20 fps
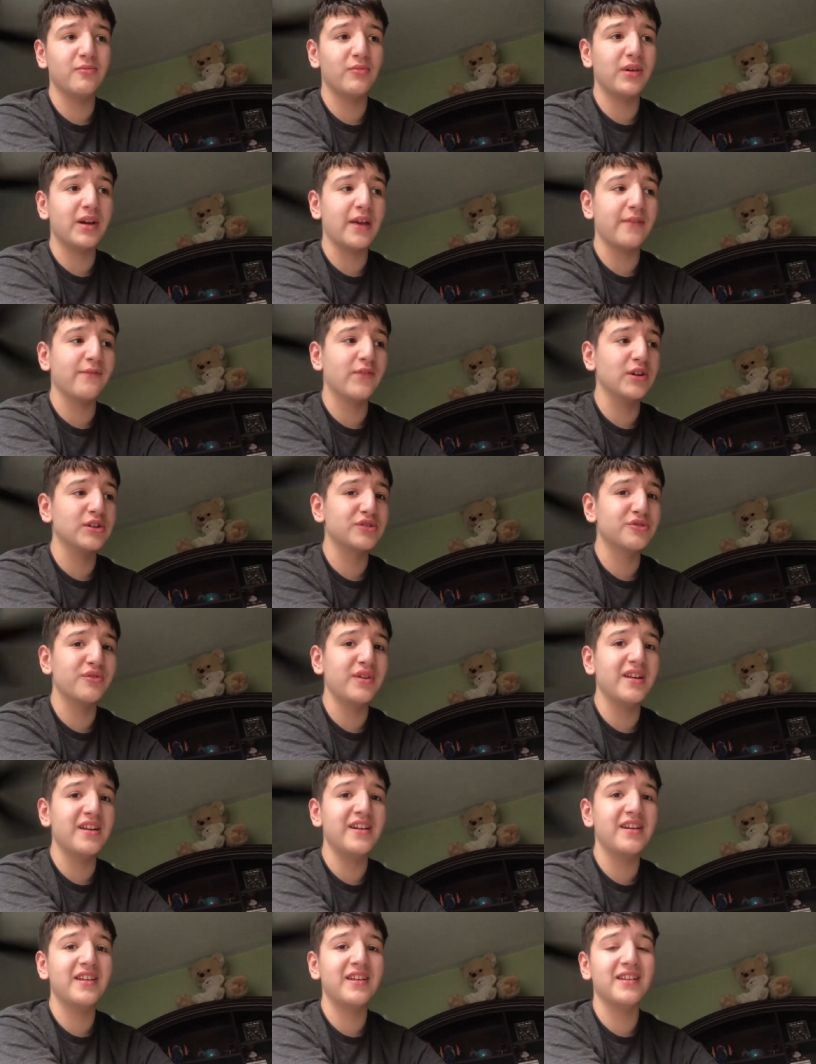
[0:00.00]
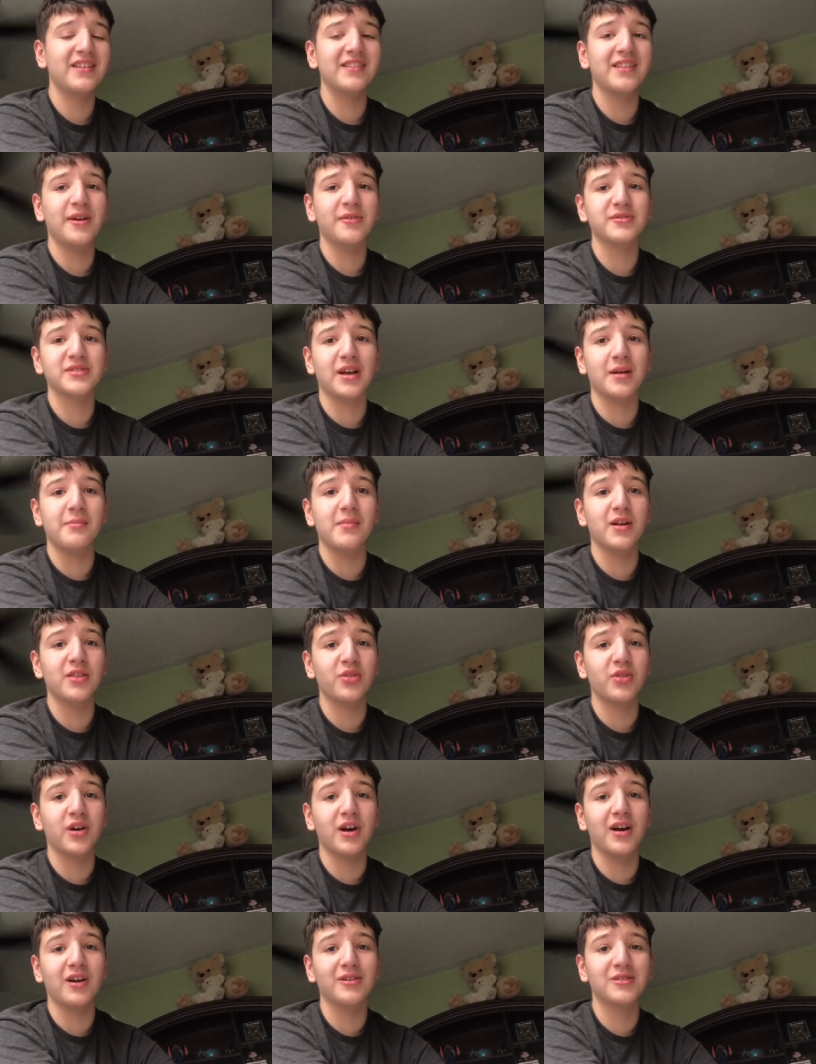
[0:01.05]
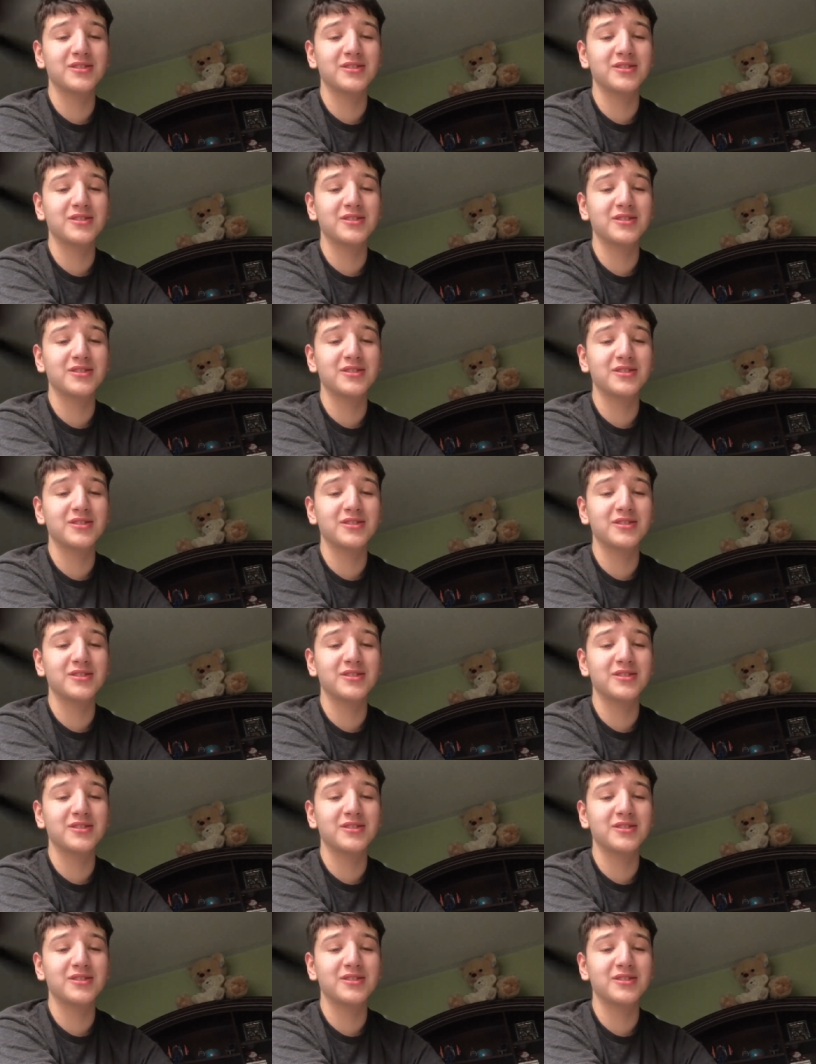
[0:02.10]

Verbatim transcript: when I first created it, and that was like a month ago.